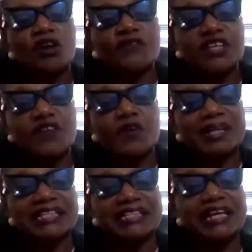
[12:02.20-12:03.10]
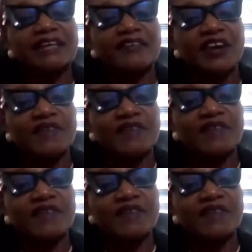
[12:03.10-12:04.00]
of state of emergency in Rivers
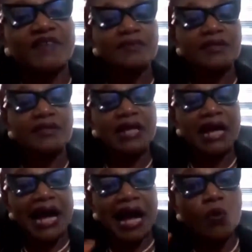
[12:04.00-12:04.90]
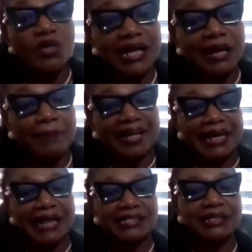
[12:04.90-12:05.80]
State. And we stand by that.